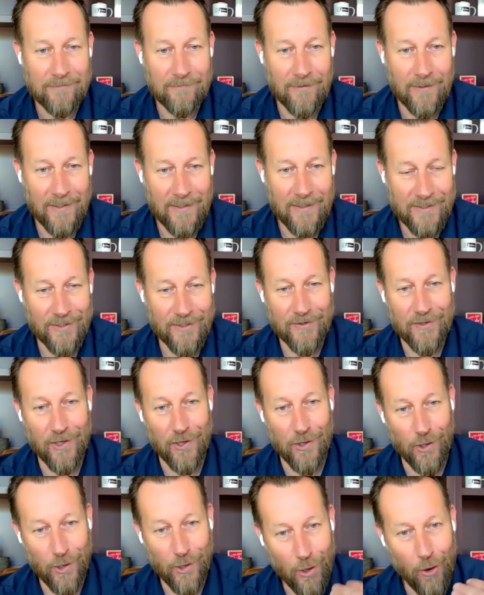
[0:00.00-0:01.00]
right? So the
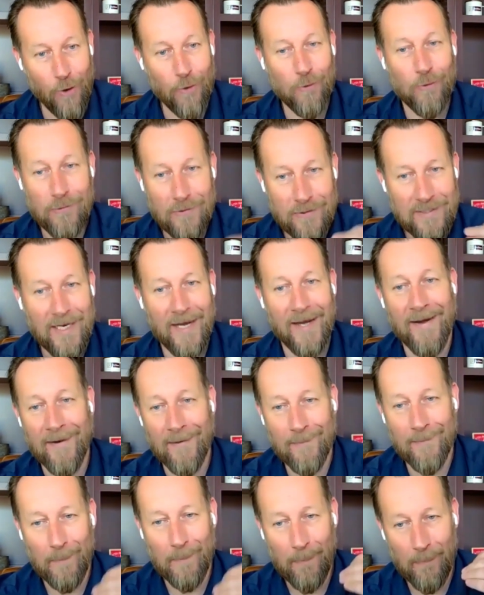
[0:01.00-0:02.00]

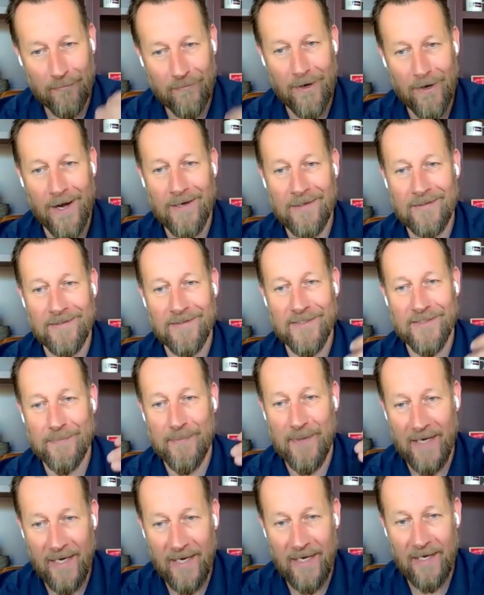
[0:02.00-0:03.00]
long-term practice
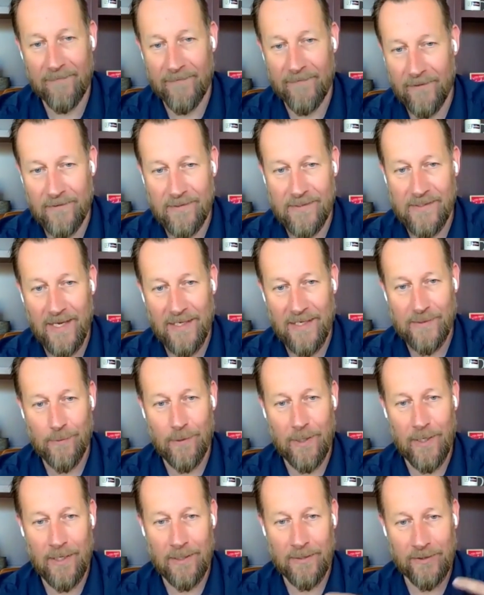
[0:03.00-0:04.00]
behaviors, that's
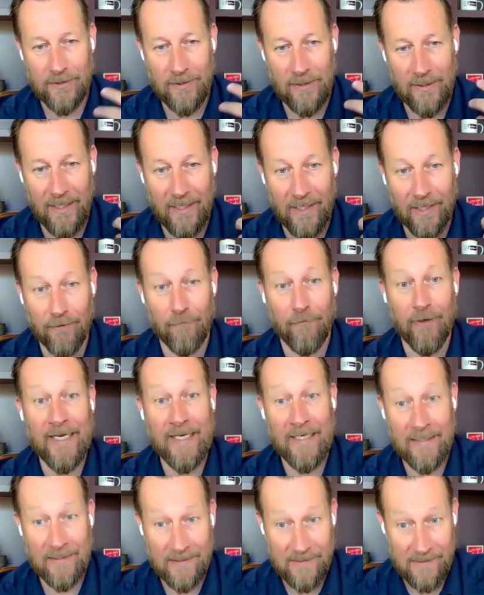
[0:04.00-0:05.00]
what actually
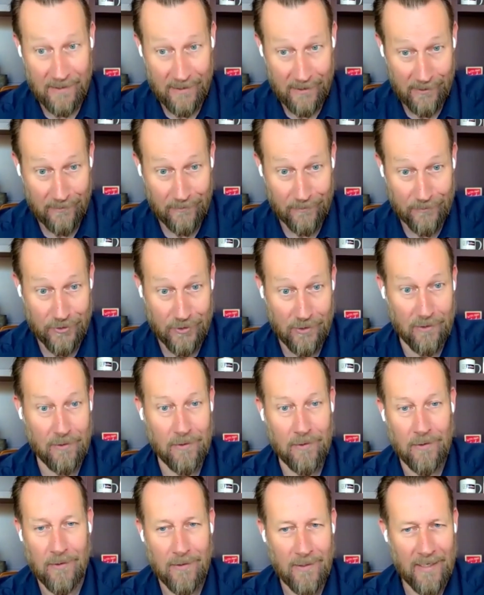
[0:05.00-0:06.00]
ingrains the culture.
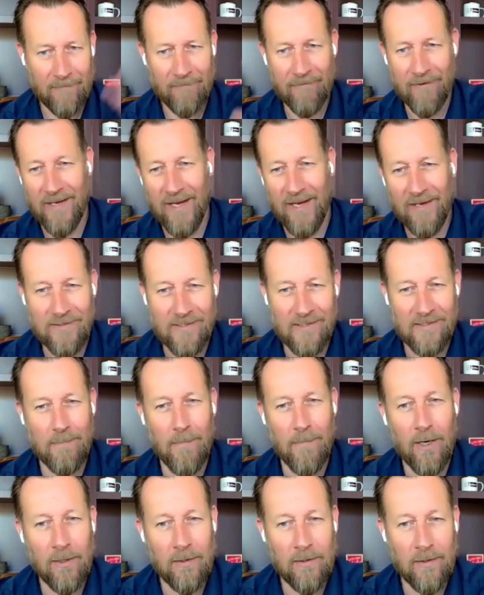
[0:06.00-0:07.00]
Everything else is
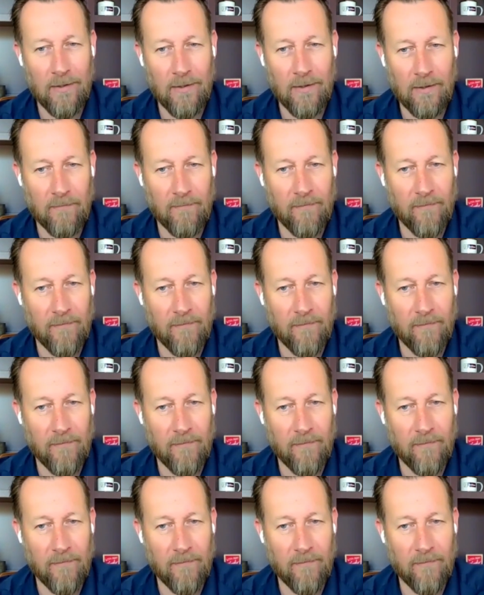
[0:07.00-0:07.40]
marketing and